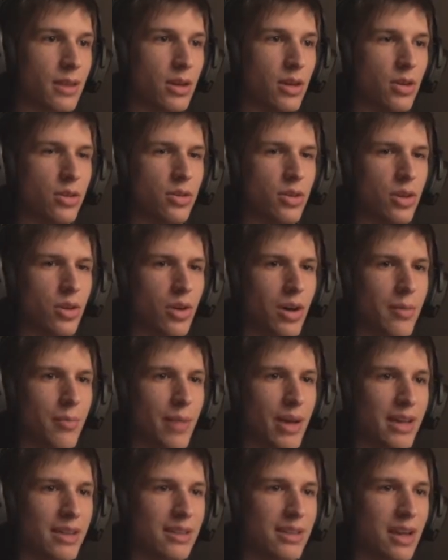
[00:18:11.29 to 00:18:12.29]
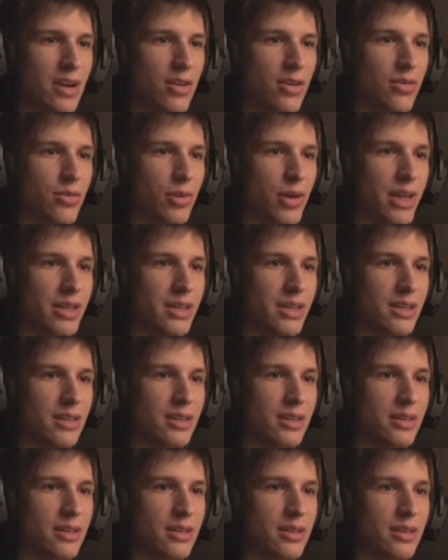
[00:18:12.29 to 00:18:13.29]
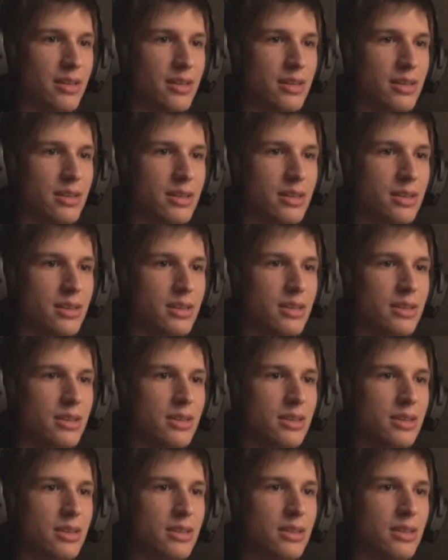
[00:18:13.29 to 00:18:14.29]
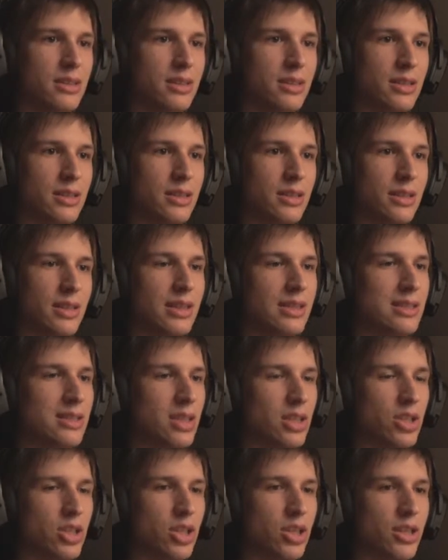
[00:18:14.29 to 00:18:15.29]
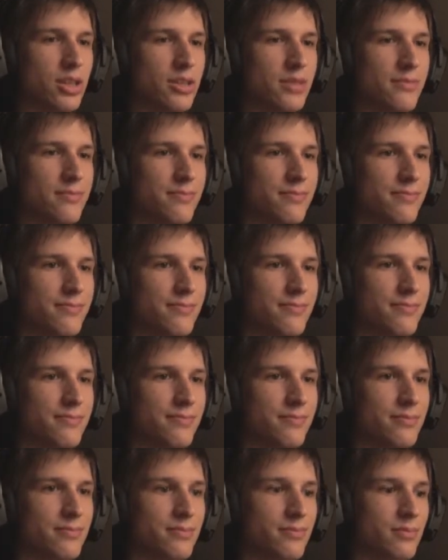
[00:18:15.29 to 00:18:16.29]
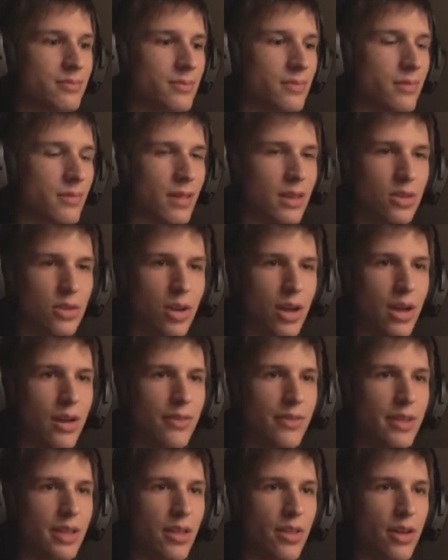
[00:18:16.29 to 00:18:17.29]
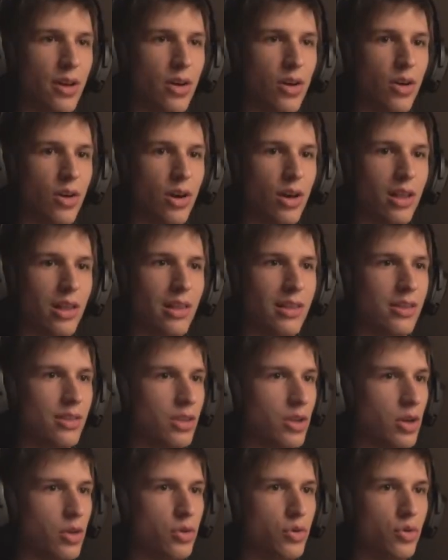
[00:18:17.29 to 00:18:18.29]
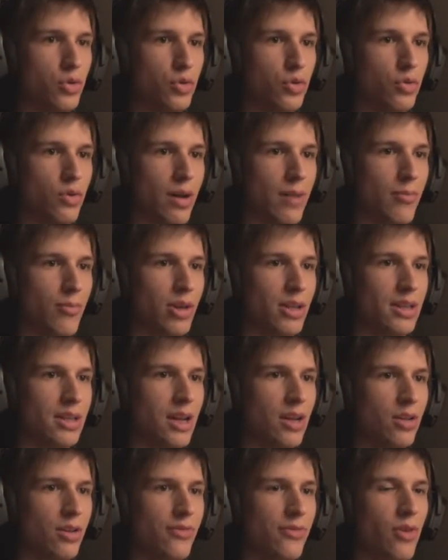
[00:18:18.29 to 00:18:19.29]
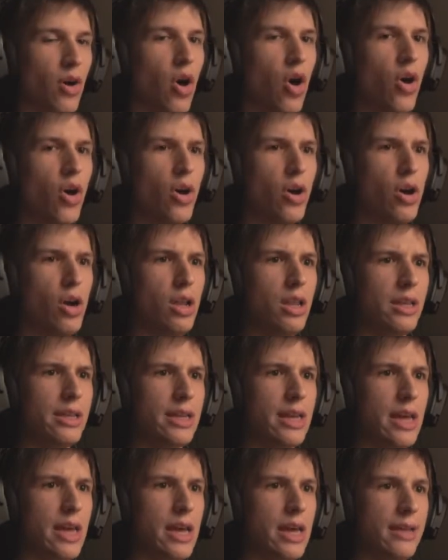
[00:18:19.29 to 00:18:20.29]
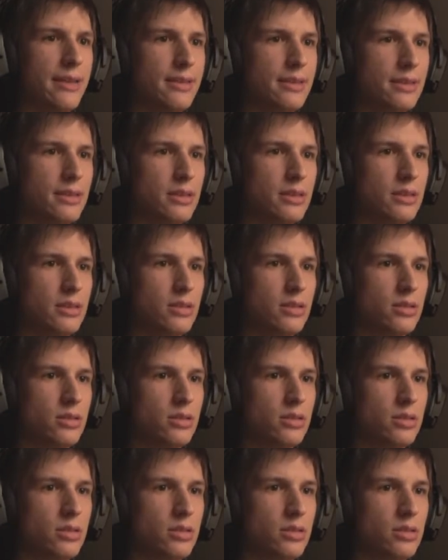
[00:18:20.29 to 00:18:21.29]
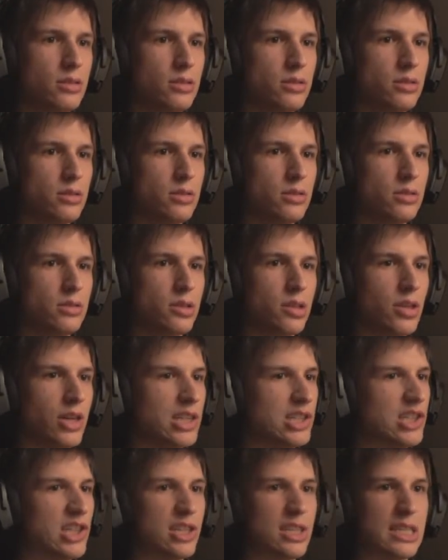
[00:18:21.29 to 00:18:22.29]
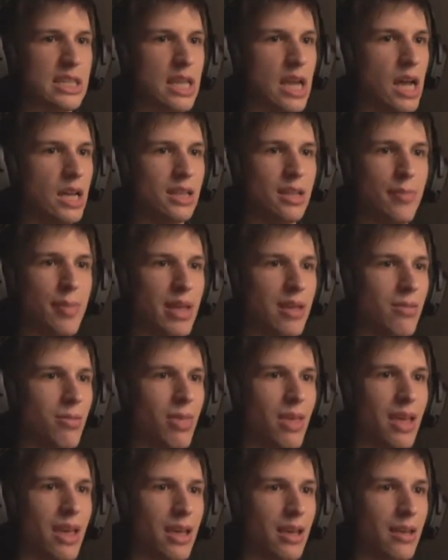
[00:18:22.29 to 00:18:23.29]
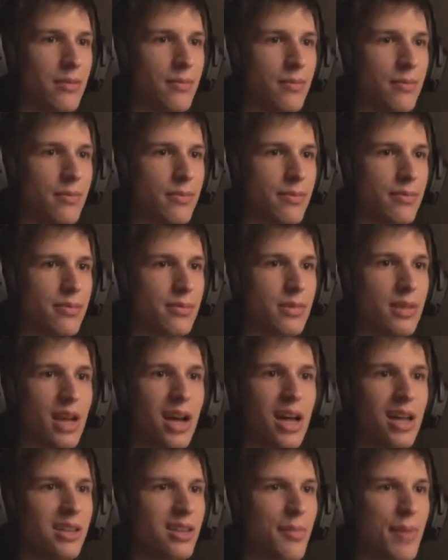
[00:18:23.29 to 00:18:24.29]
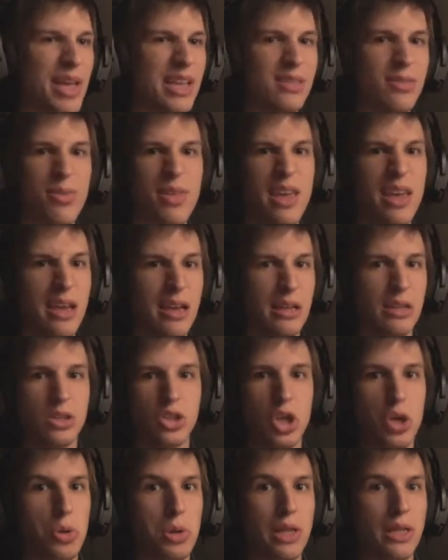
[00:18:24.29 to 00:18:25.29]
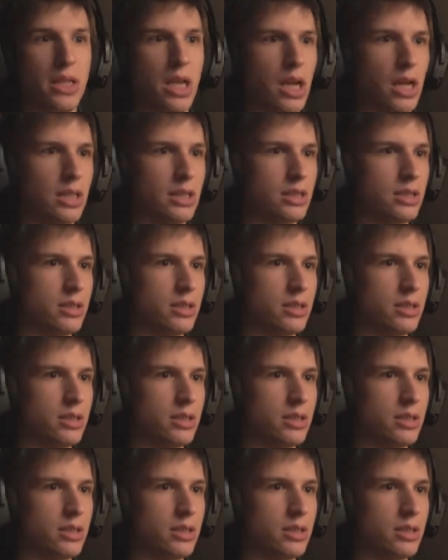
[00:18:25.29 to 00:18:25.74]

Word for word: Oh no, I'm back there already. Uh, that's not good. Do I have another oil? No, I'm running out of oil again. Which is not the best thing. Not the best thing. Totally not.